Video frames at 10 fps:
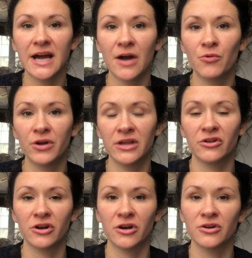I will
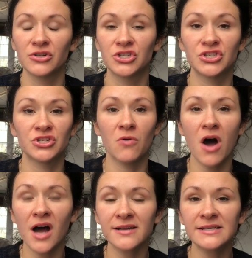either just do
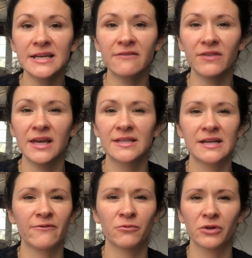hot tea if the kids
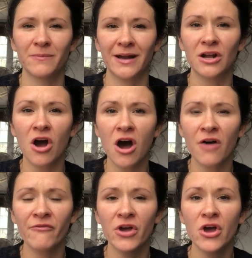have a really bad cough,